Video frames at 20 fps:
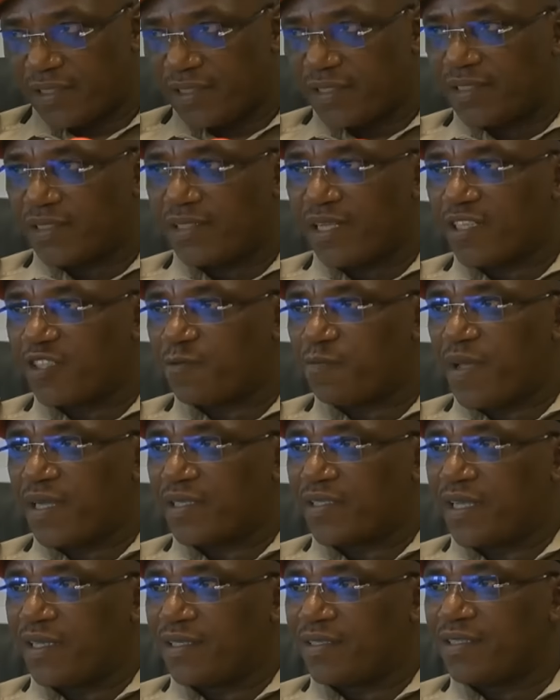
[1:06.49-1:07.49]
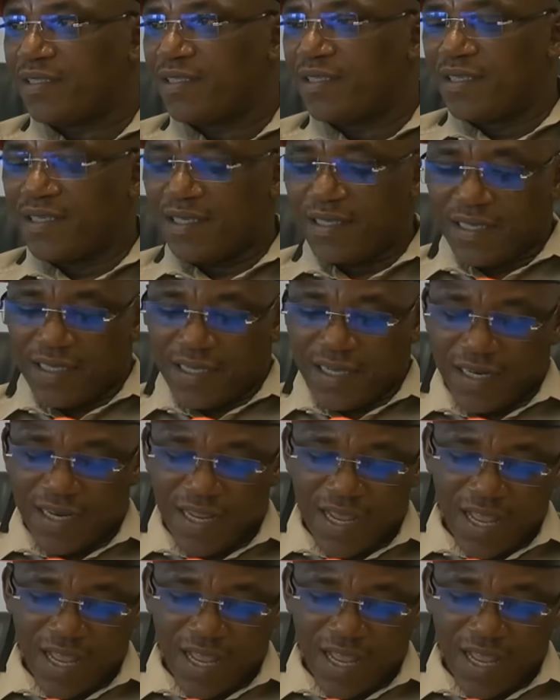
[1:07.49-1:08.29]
it is expected. And